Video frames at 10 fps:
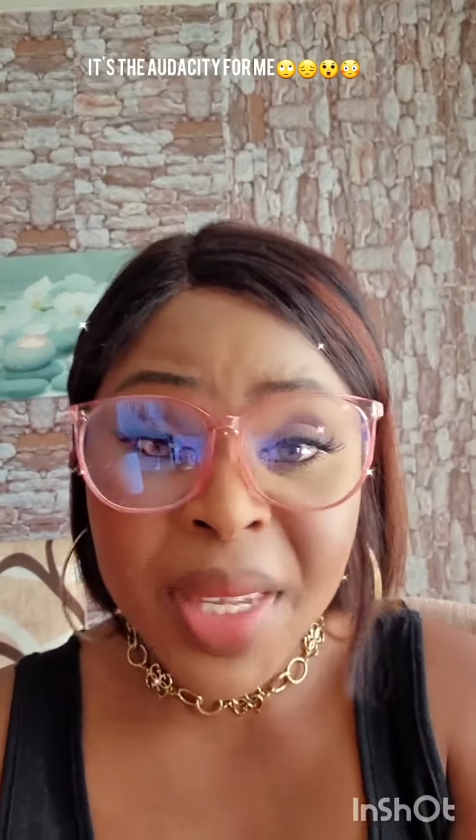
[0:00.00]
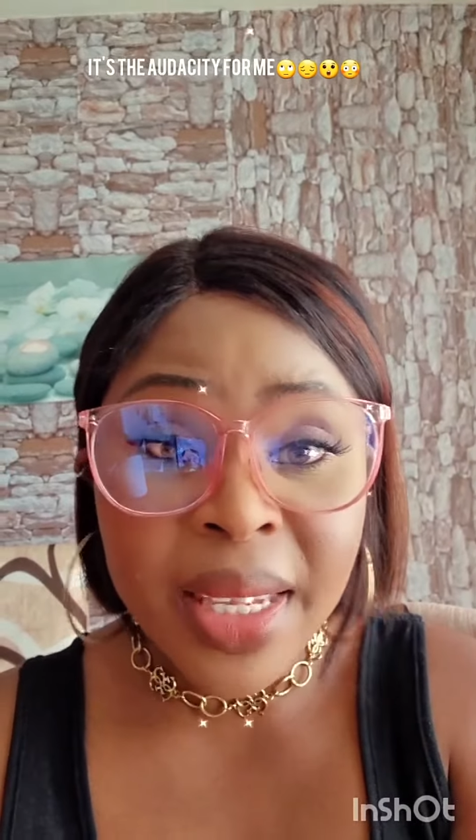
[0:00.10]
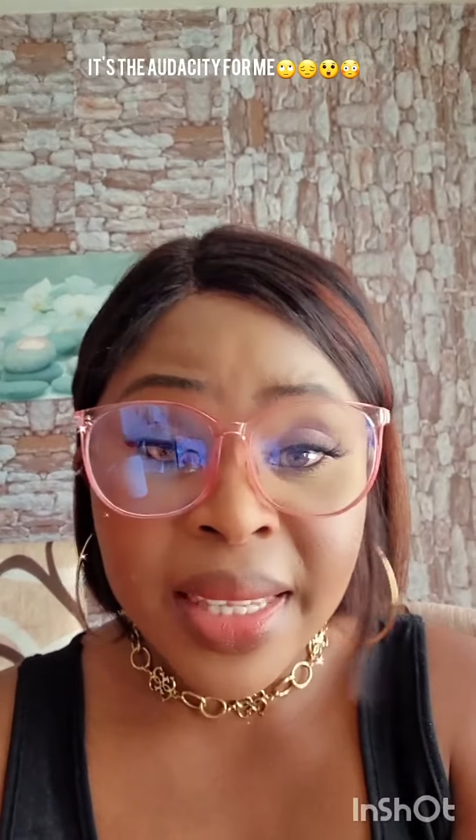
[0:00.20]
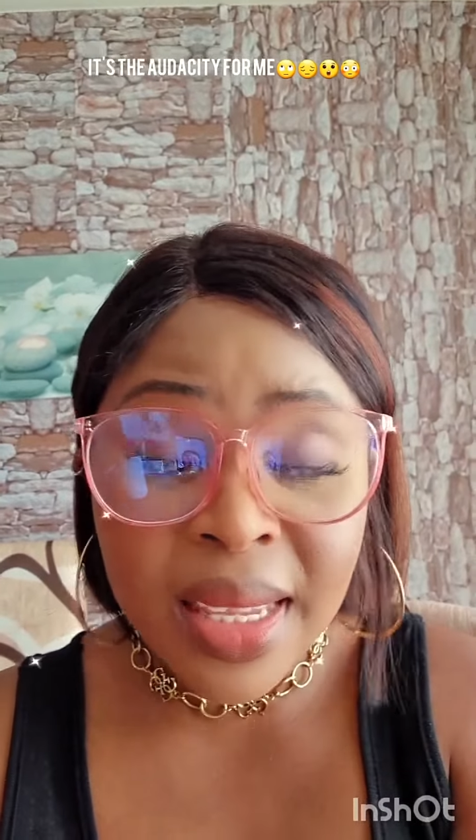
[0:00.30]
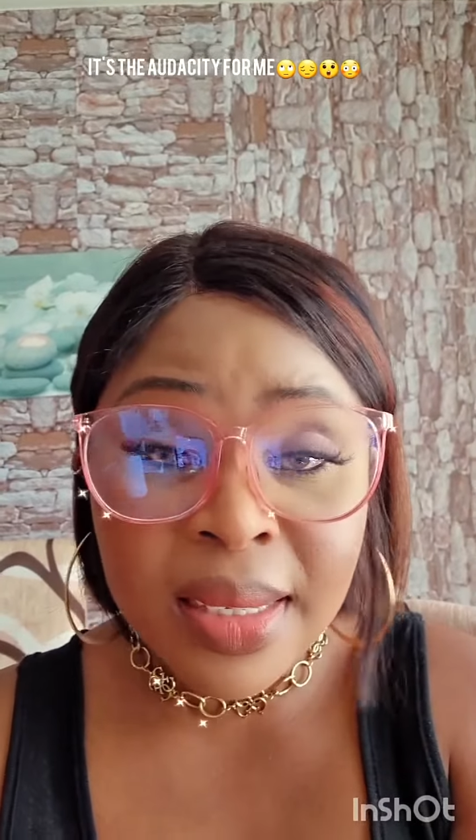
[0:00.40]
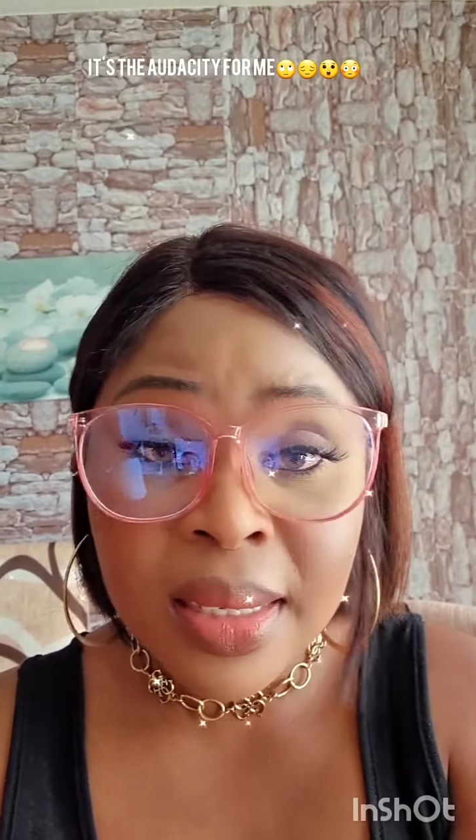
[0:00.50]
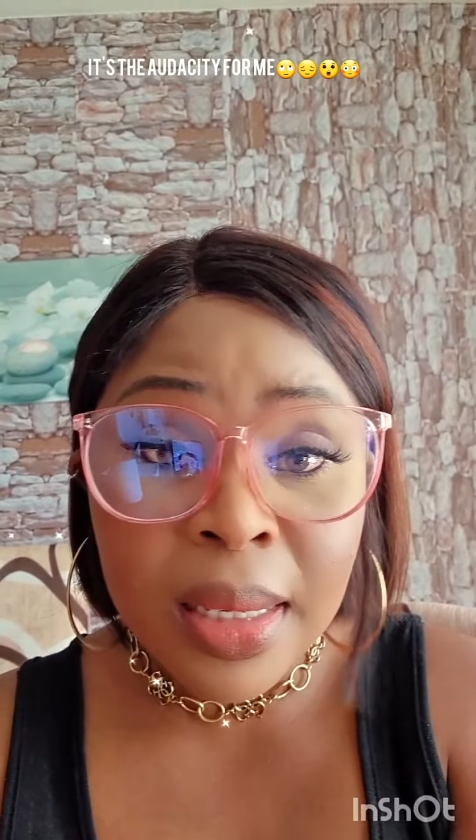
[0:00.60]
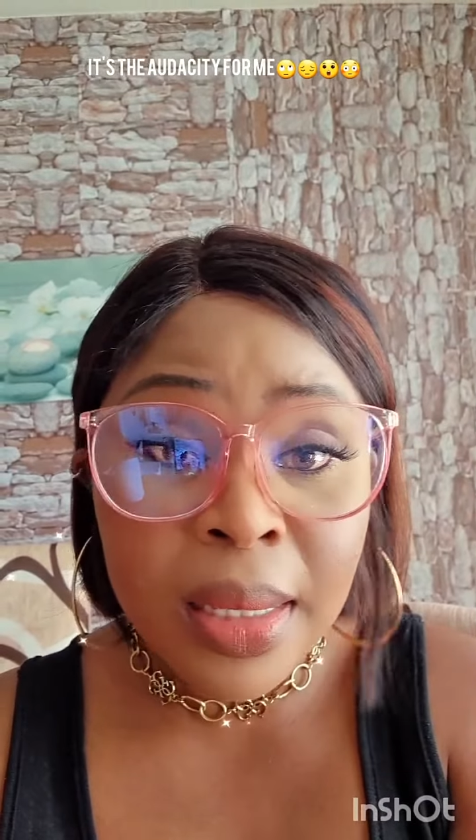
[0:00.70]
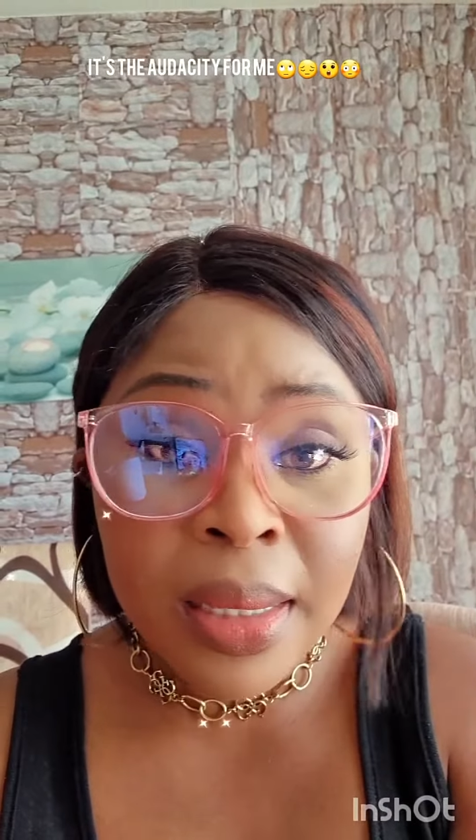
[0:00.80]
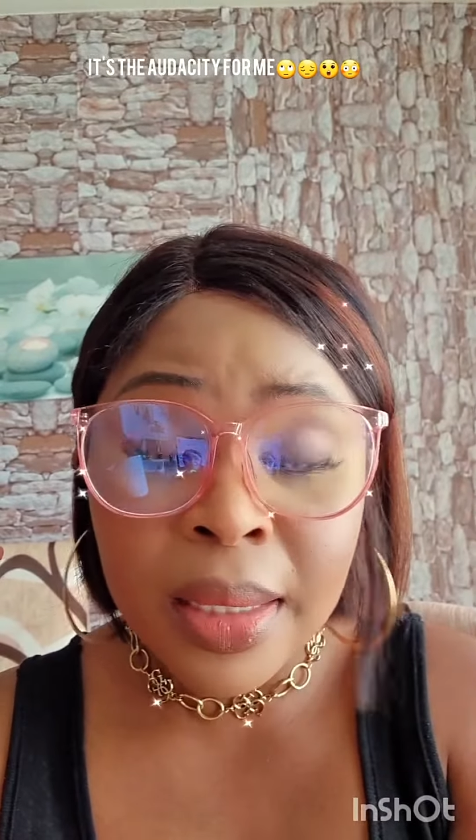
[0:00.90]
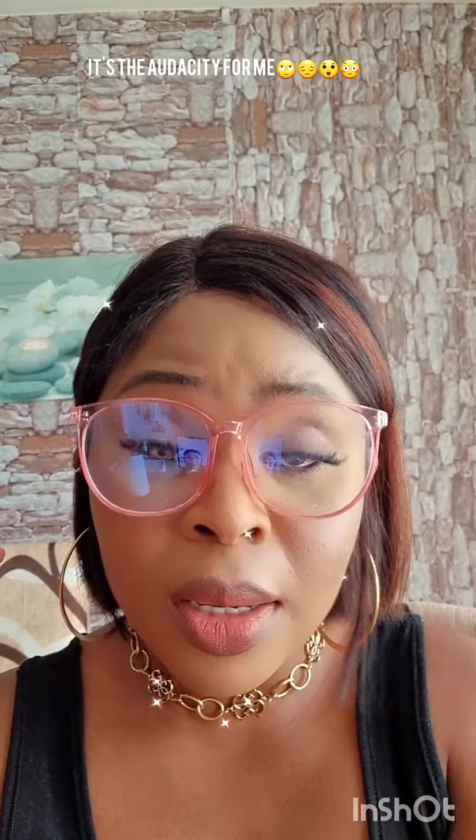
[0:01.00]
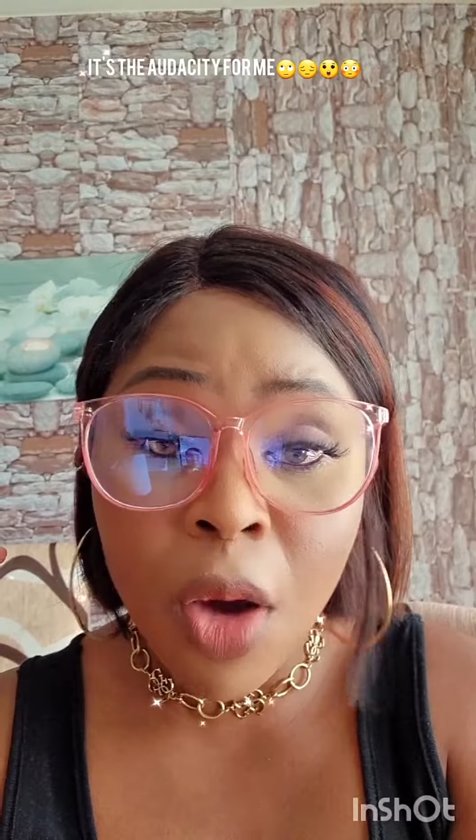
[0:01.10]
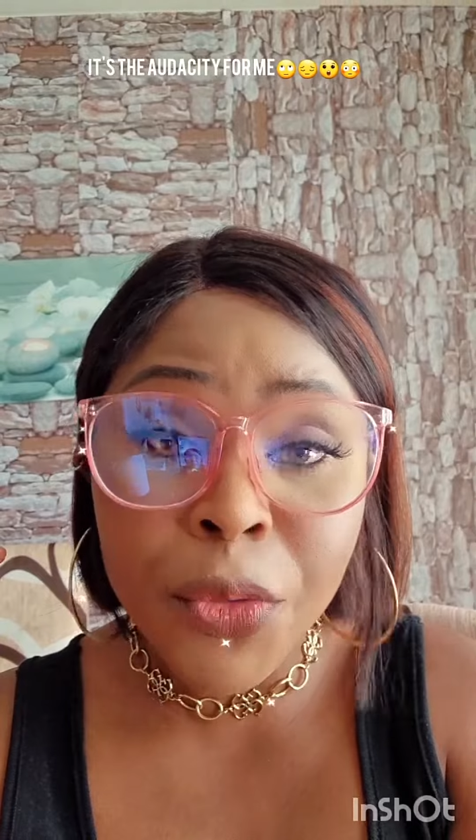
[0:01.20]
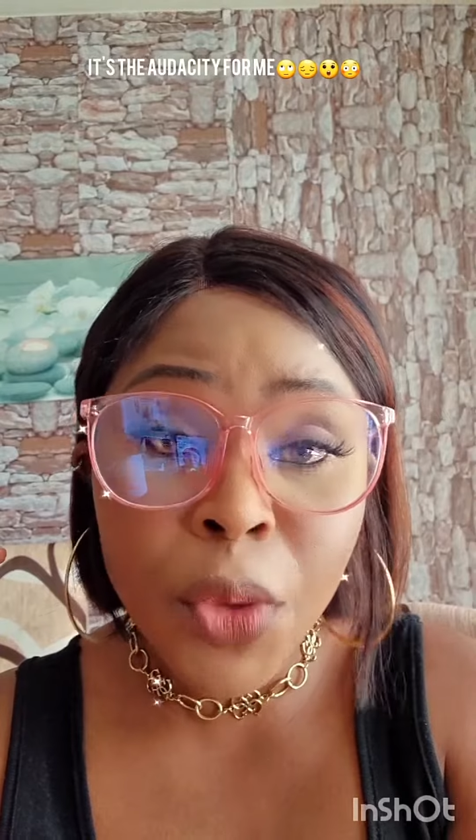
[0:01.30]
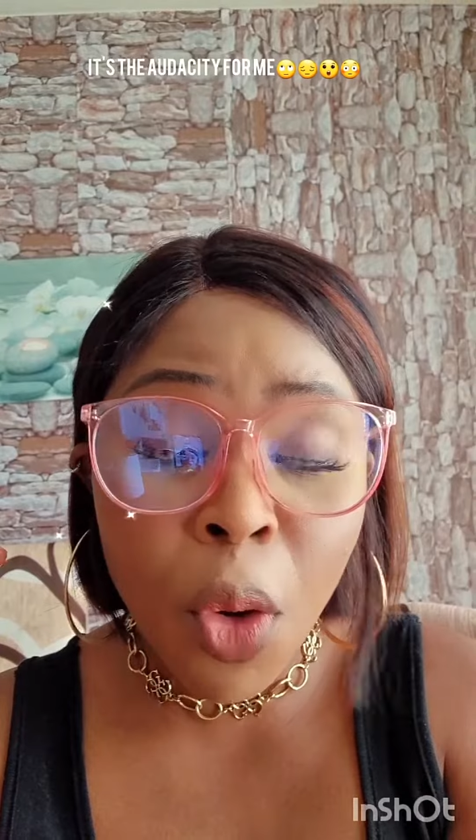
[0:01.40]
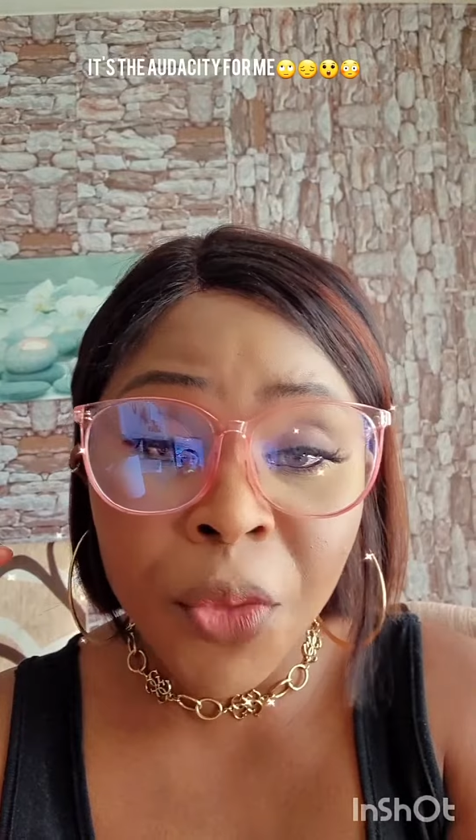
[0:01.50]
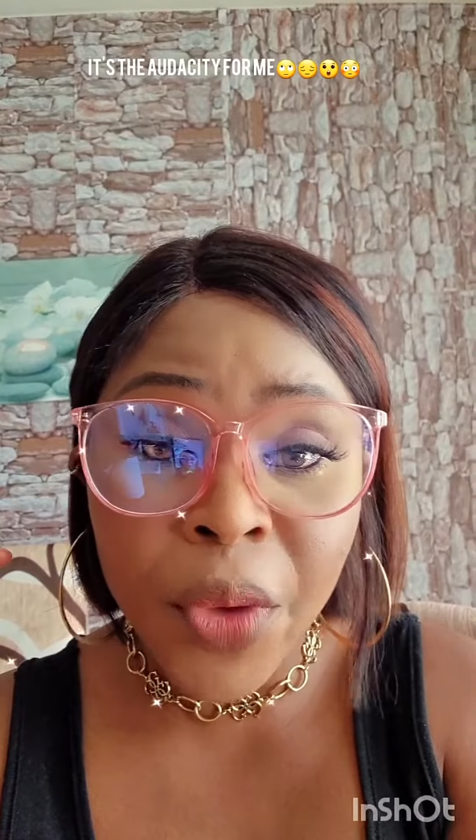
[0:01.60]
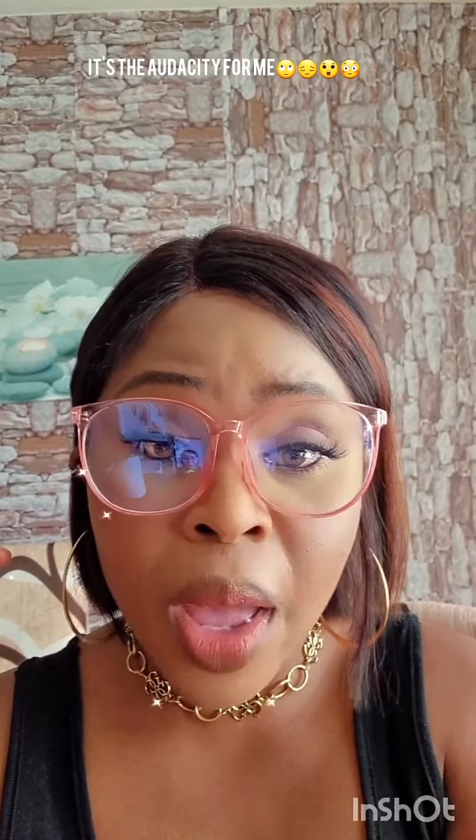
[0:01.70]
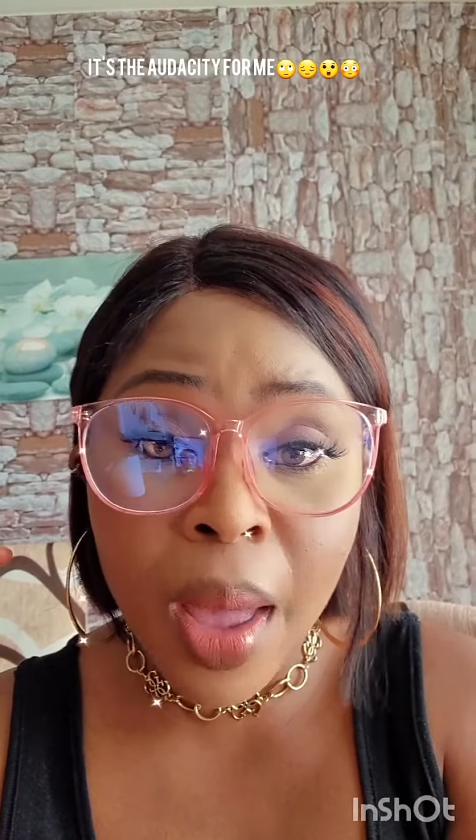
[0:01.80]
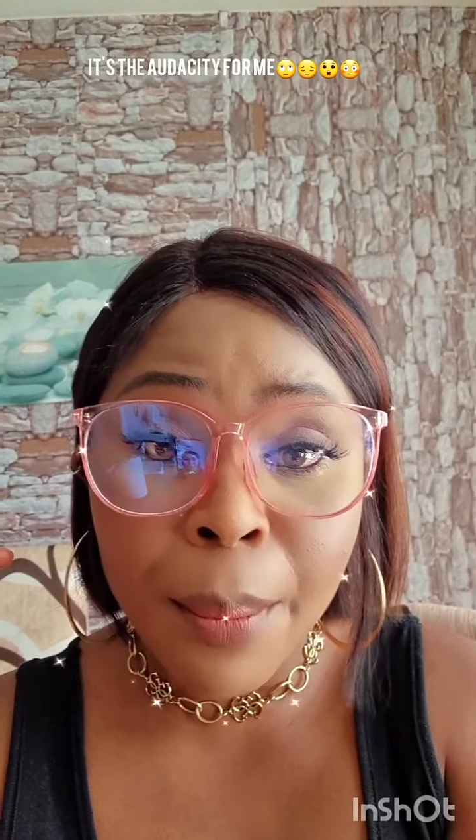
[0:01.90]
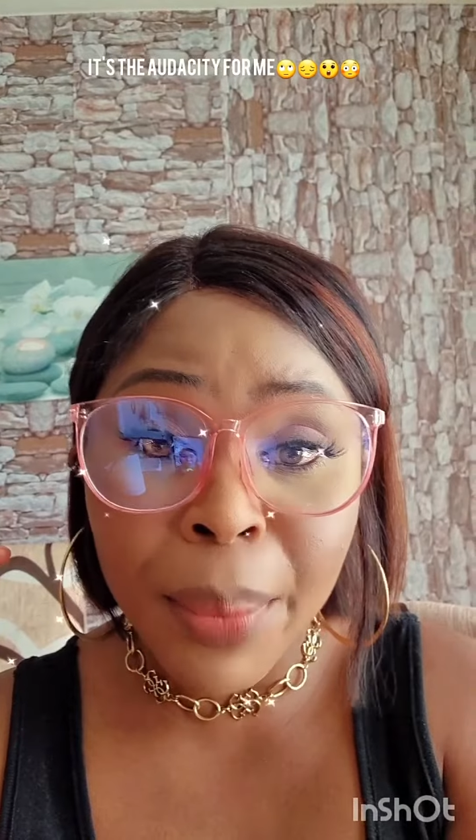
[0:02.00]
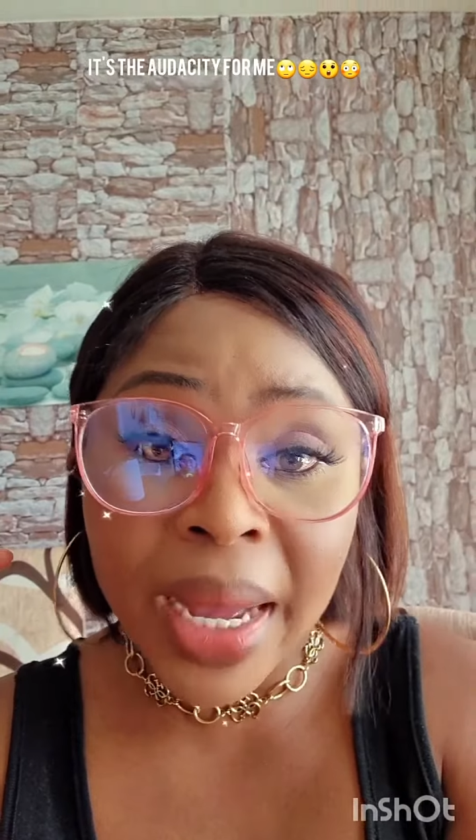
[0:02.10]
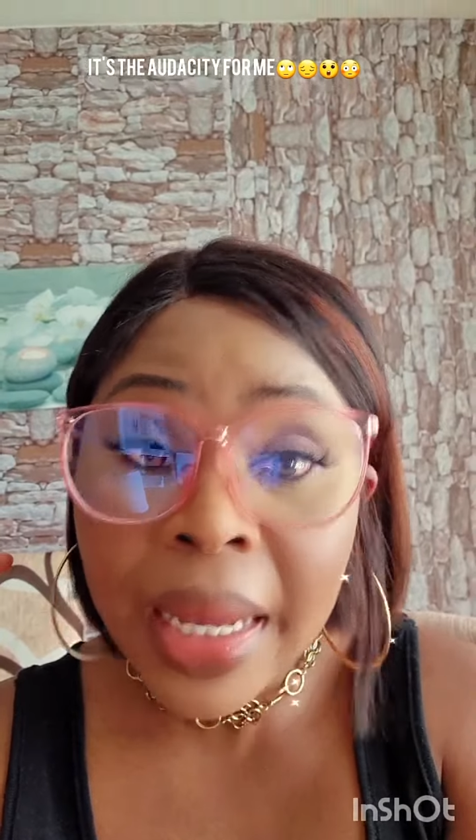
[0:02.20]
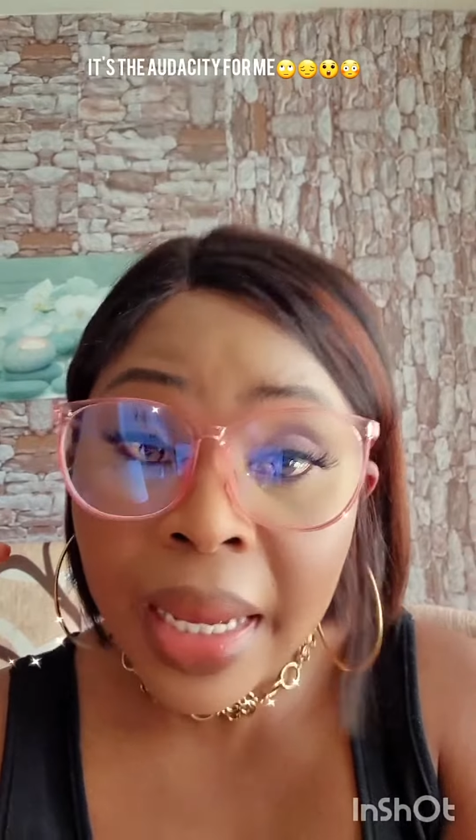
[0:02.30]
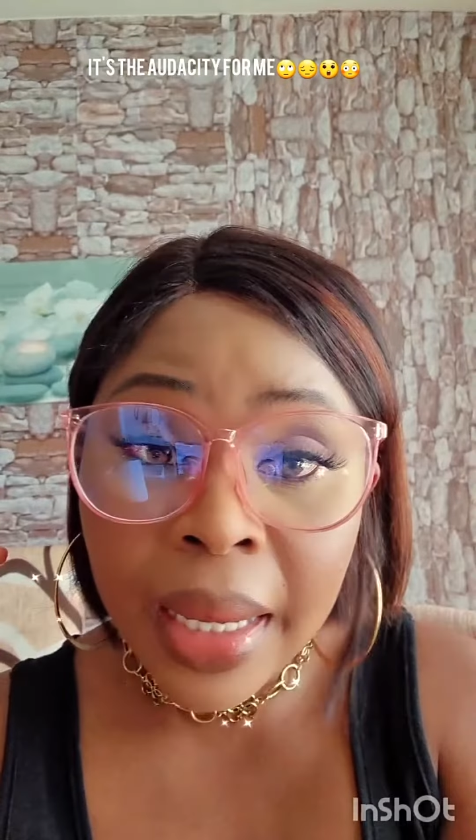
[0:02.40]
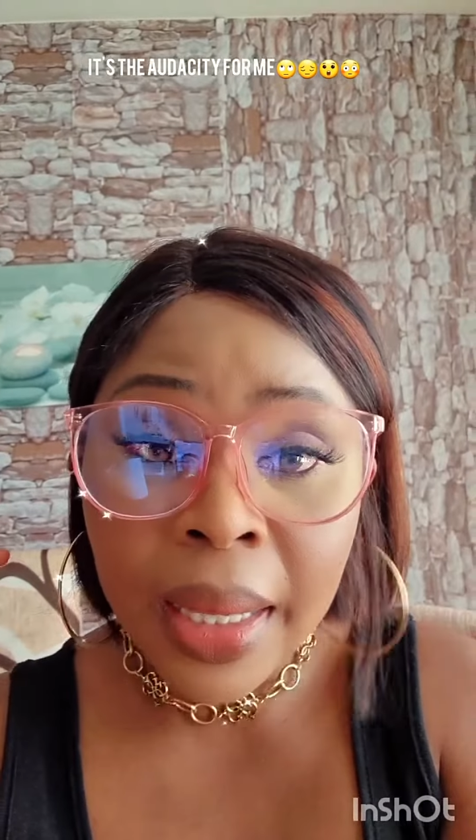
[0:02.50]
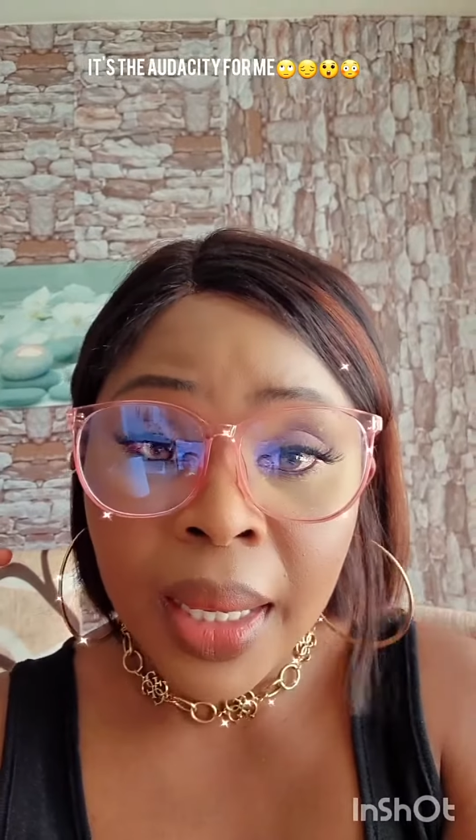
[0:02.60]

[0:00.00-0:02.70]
they date the governor of a bank?